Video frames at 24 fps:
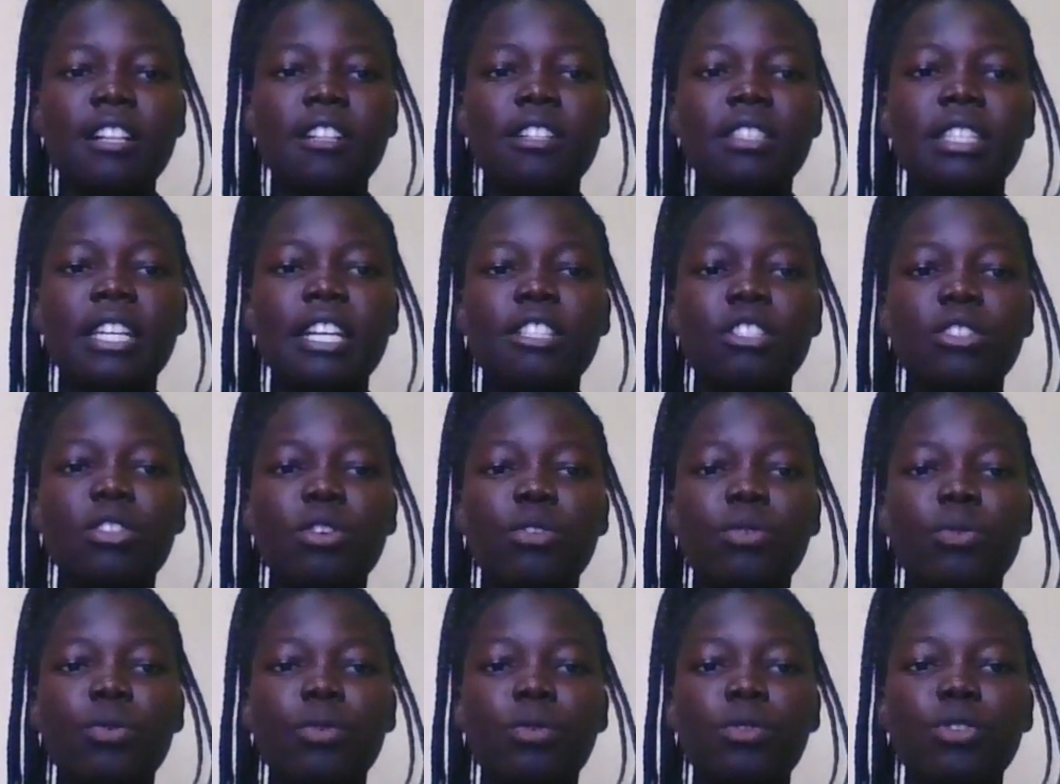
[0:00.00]
that
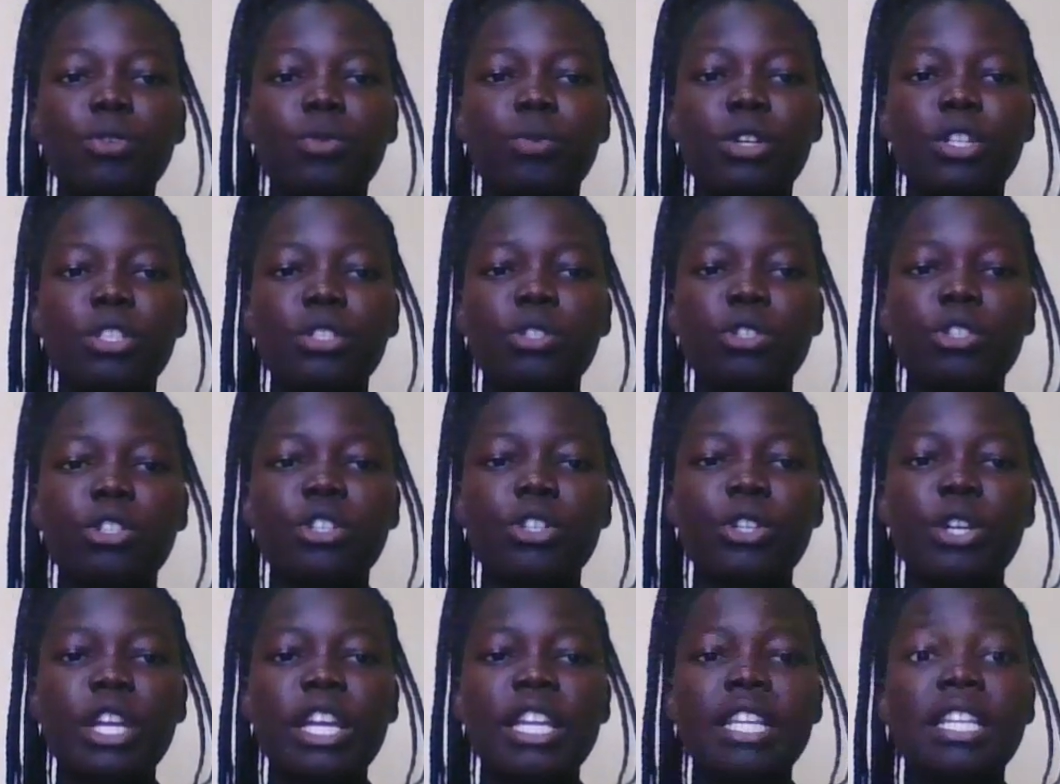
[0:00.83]
you want to
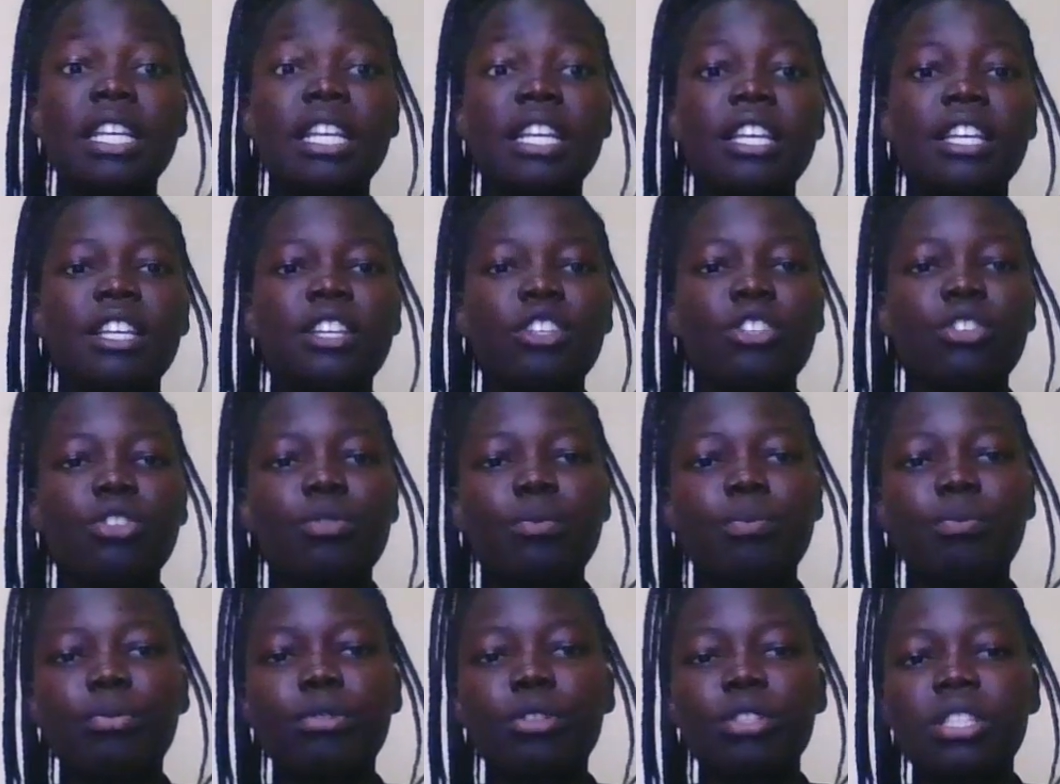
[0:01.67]
grade, you
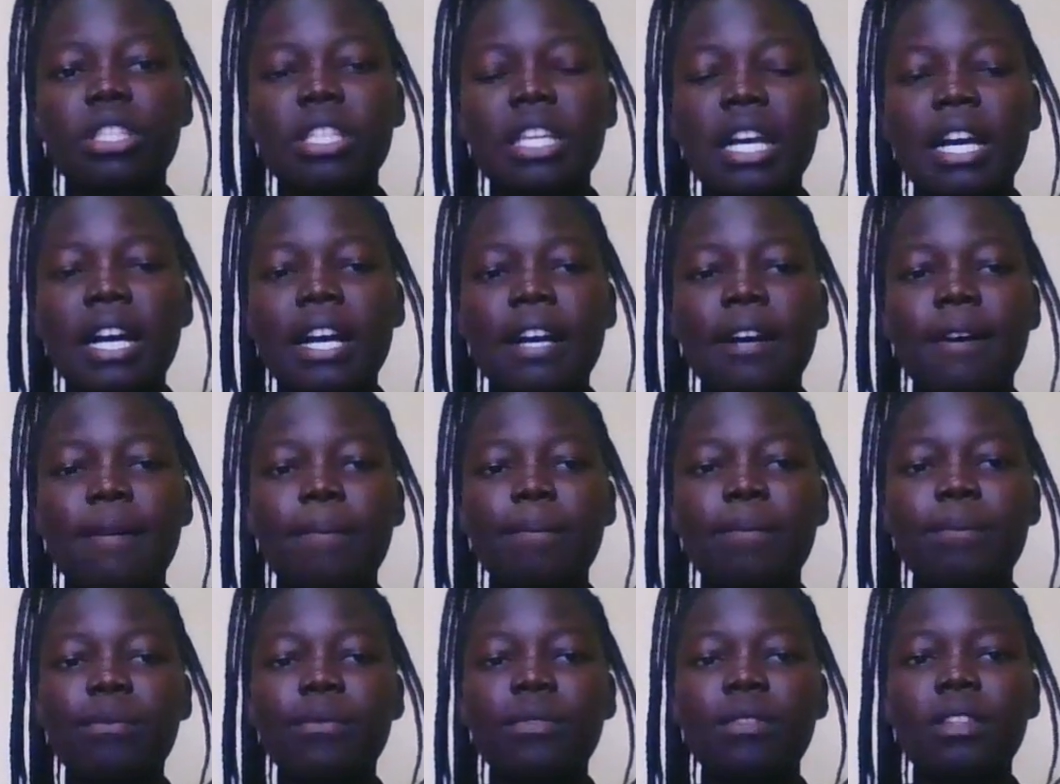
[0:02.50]
put the
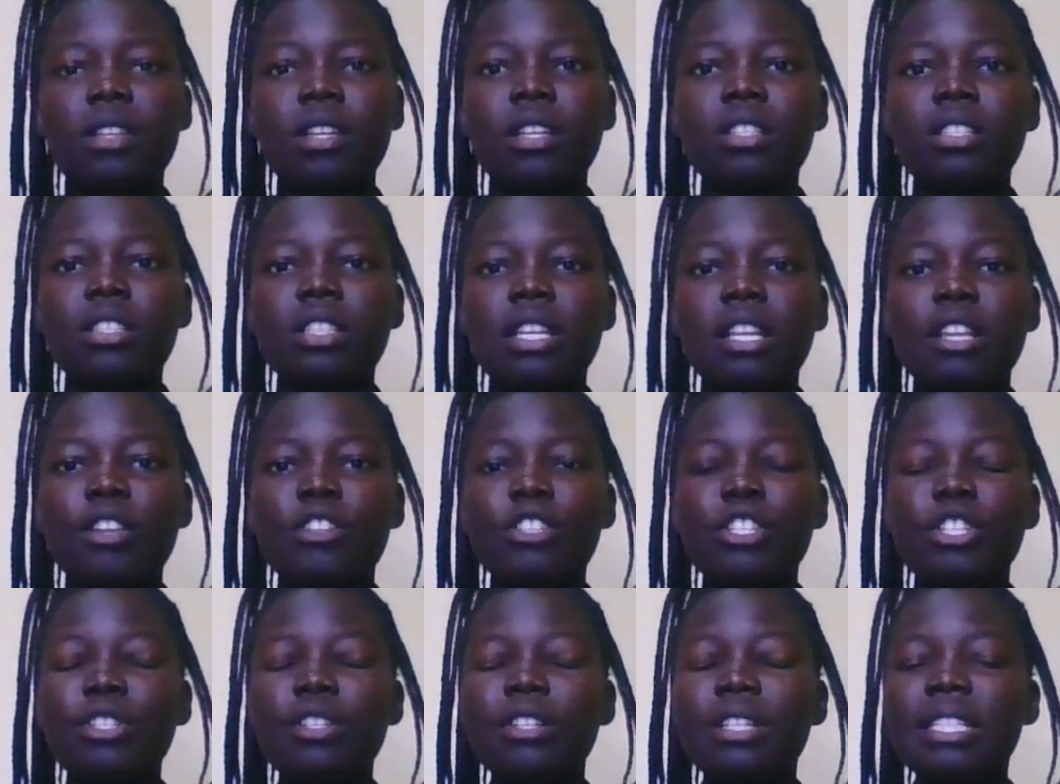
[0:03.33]

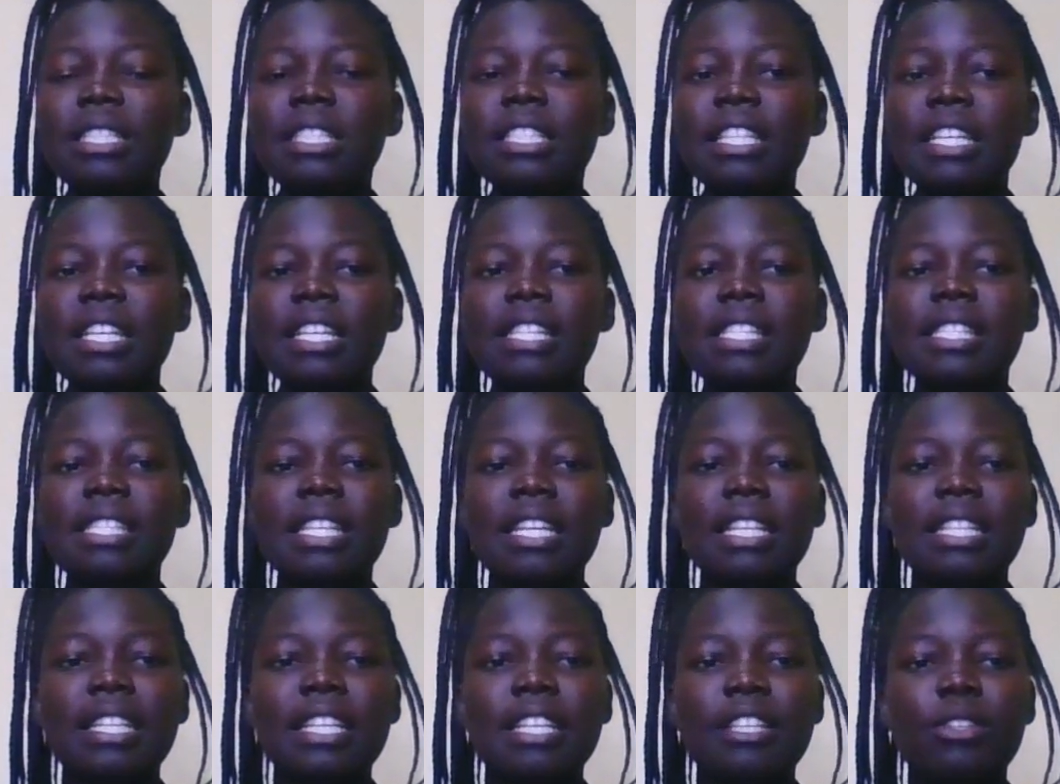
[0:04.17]
logical test,
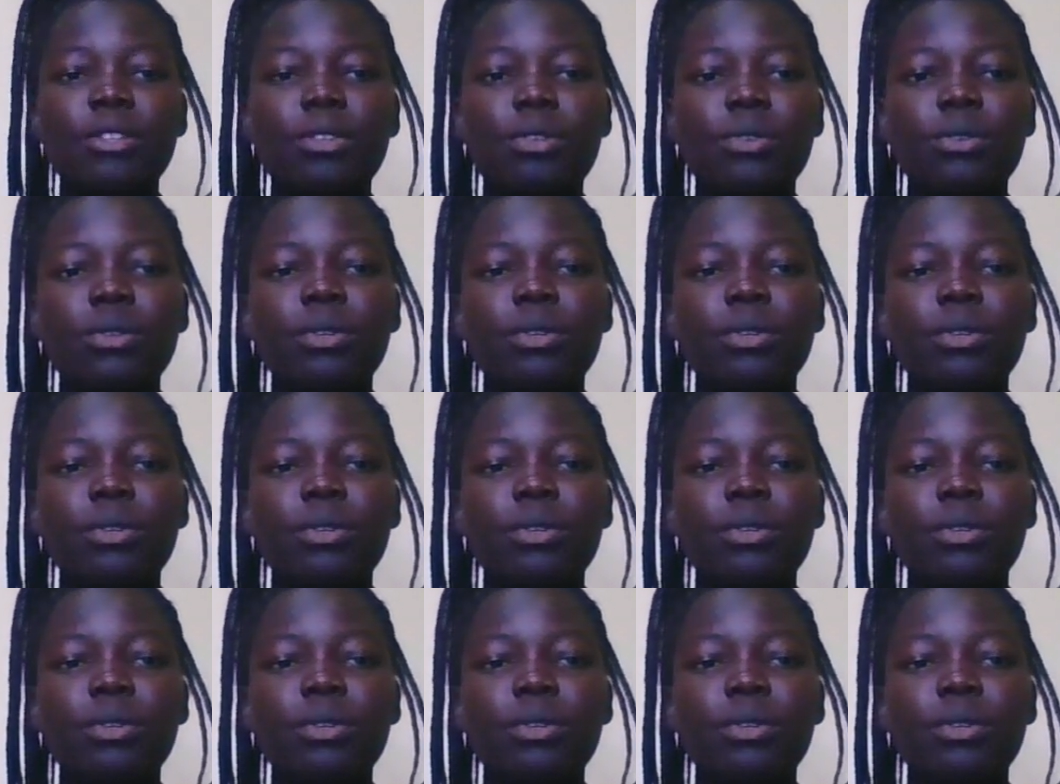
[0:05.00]
and then you